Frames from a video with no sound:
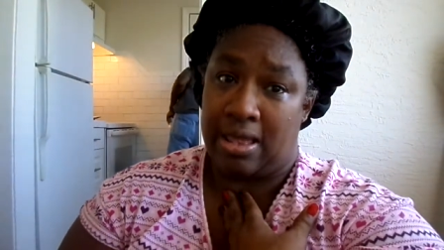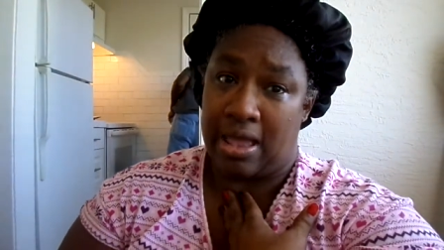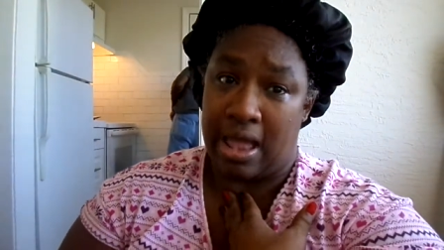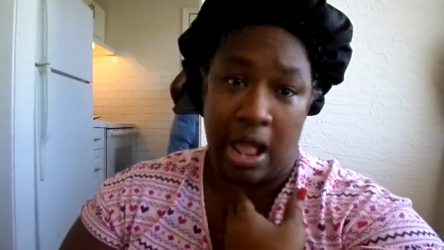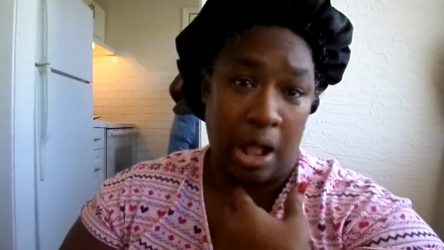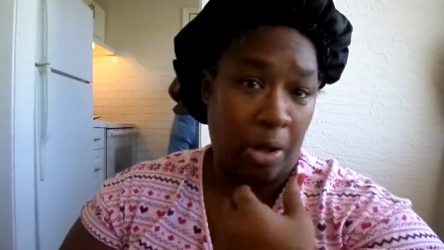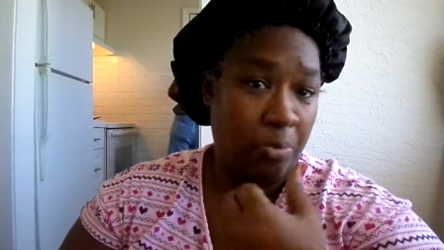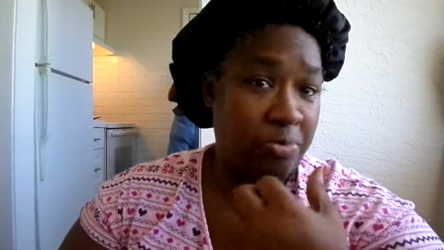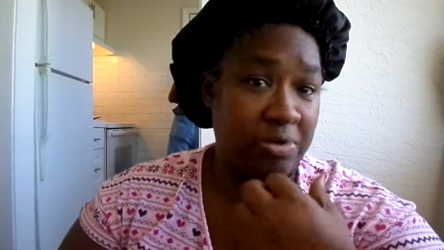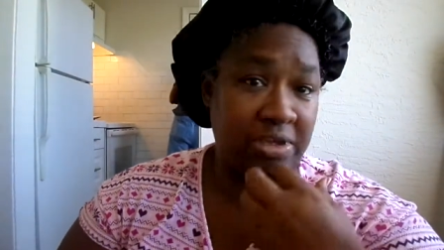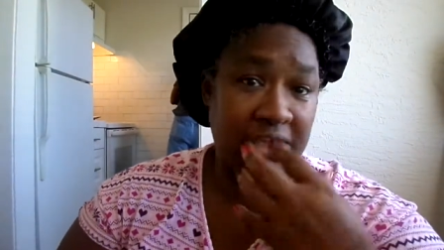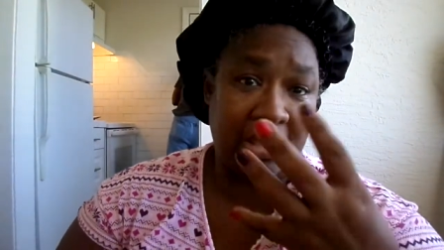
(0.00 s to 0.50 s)

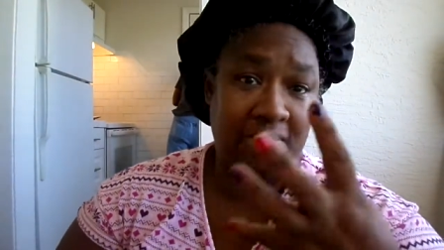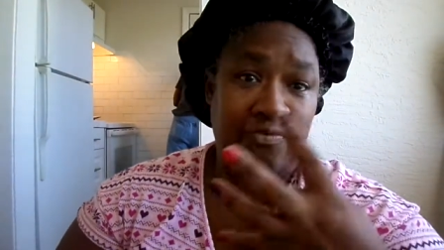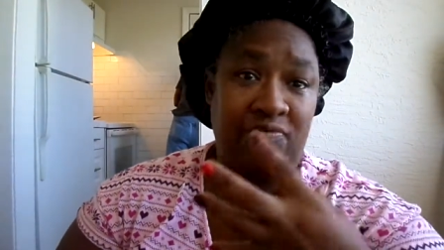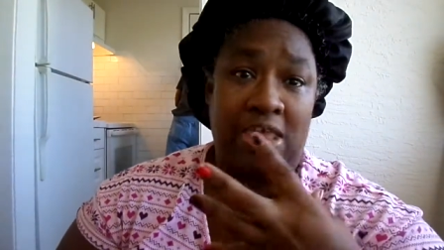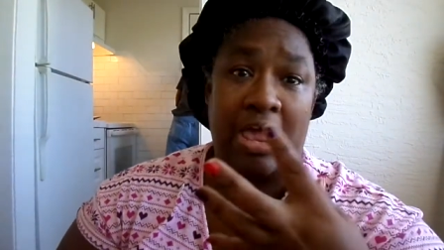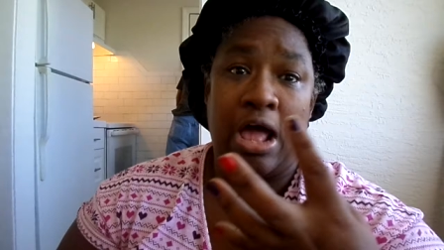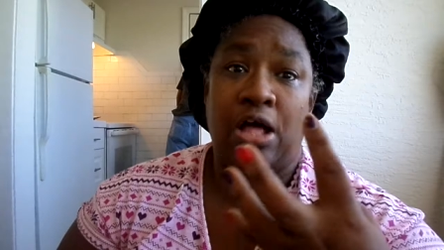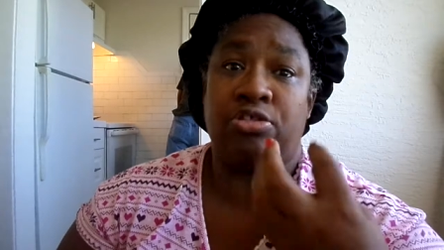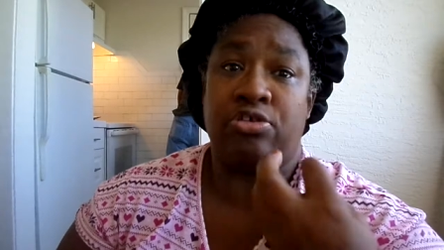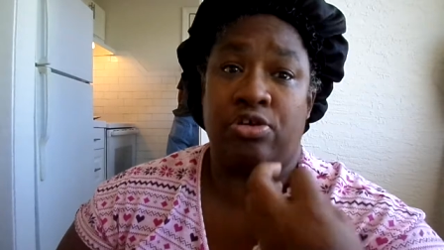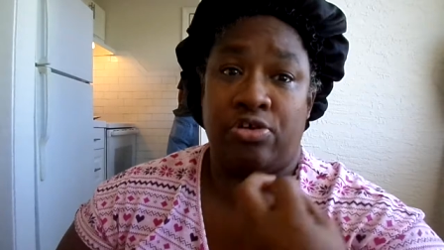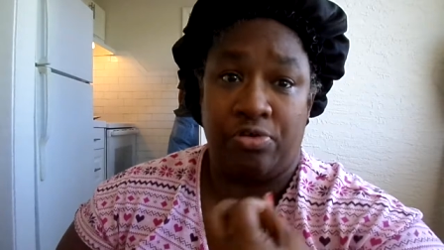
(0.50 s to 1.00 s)
I would give
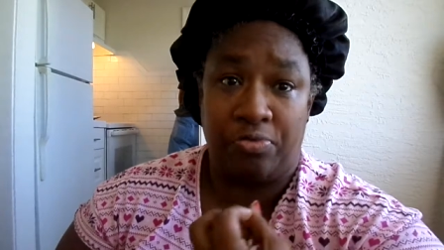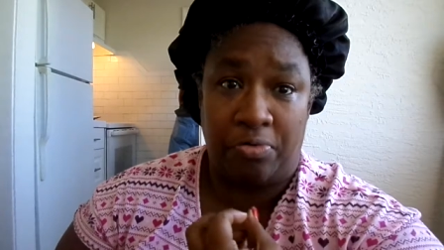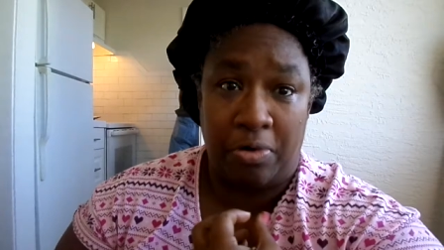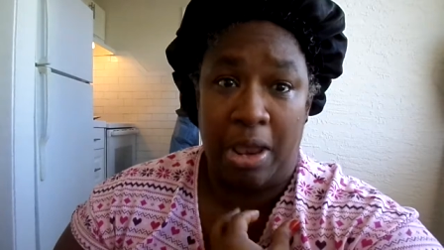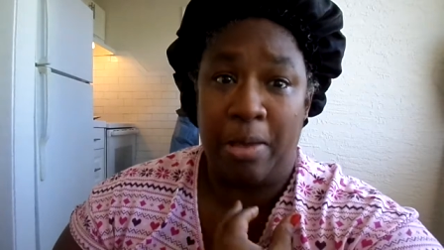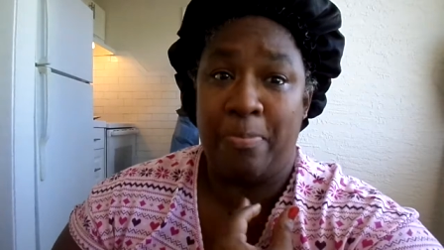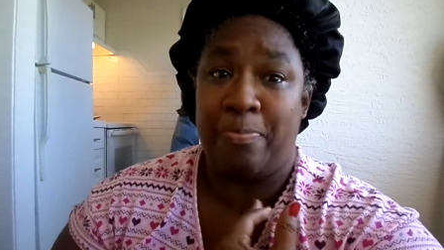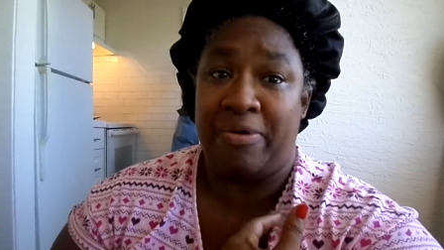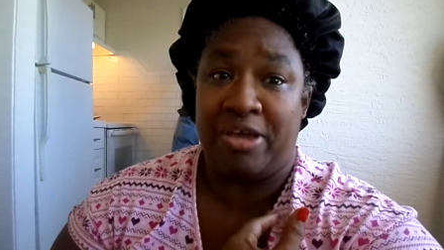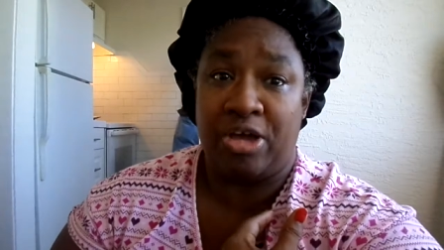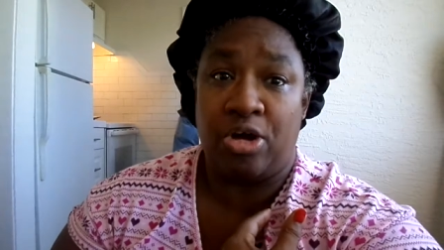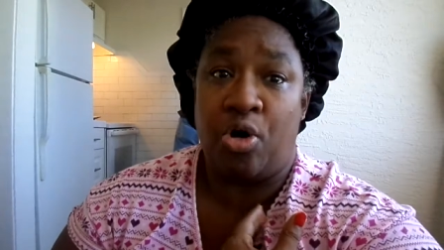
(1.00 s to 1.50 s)
y'all a
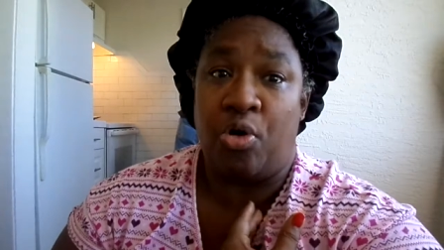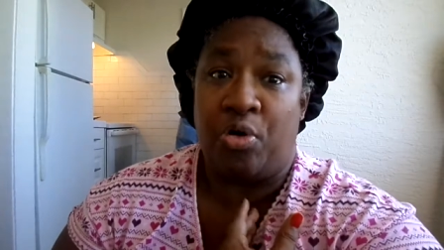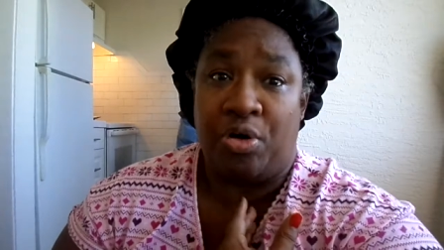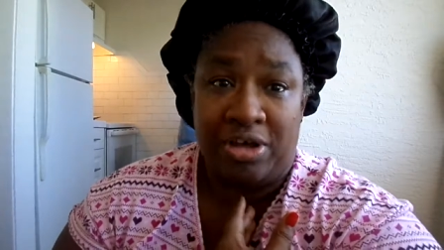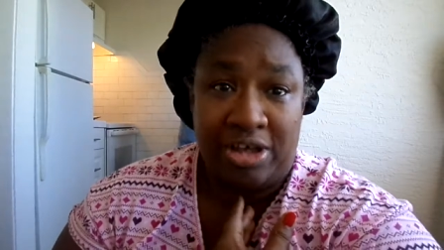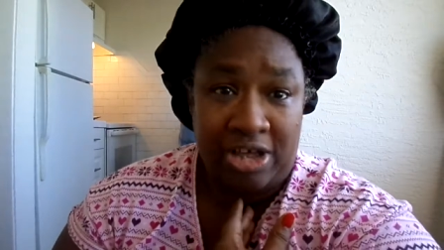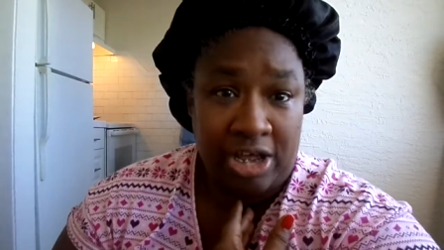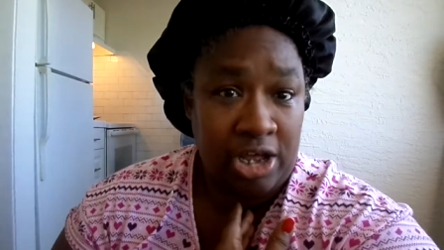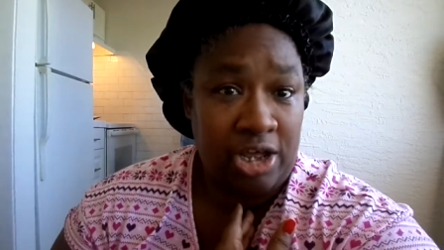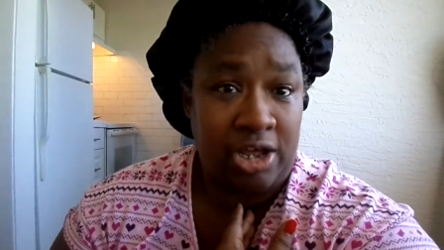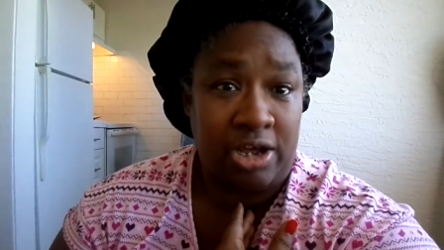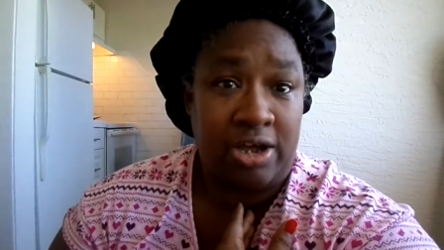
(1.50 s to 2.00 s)
great big old
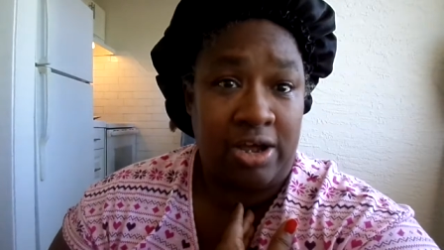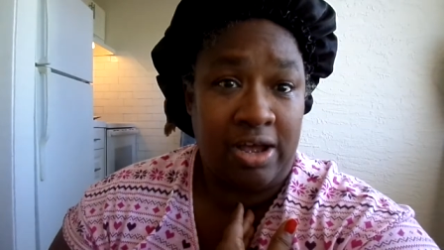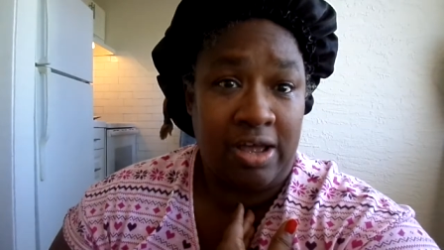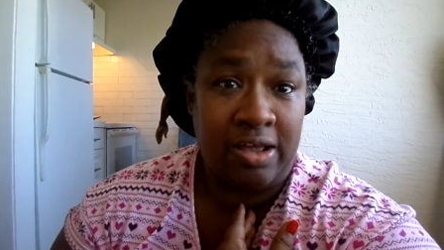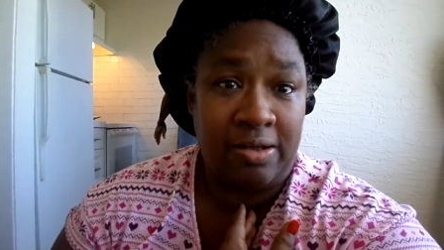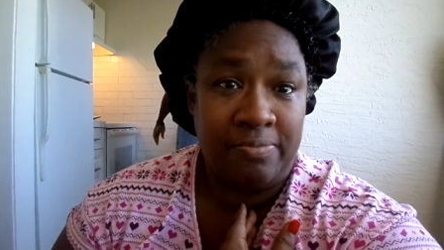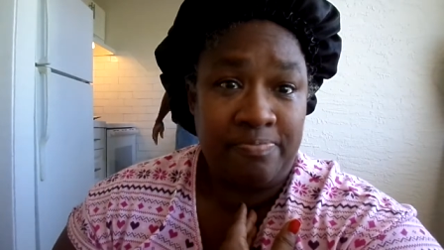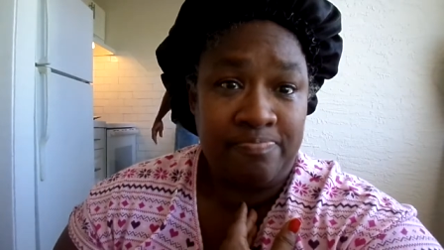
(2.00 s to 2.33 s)
hug.